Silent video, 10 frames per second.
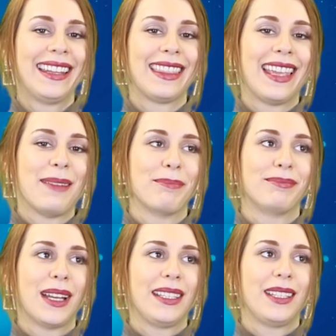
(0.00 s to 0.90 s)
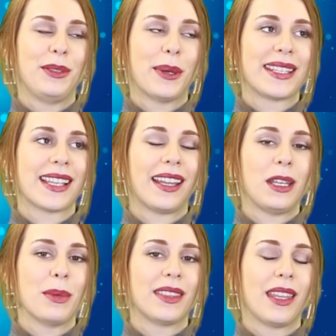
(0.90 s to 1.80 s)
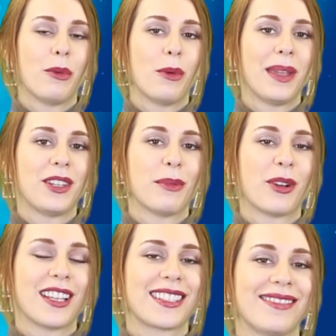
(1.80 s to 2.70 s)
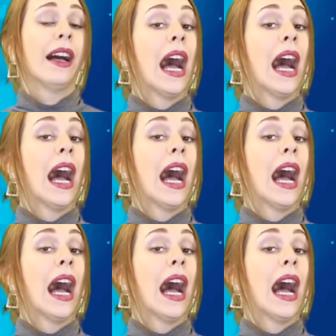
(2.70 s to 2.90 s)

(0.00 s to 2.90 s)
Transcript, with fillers: They might give you anxiety, but they won't make you depressed.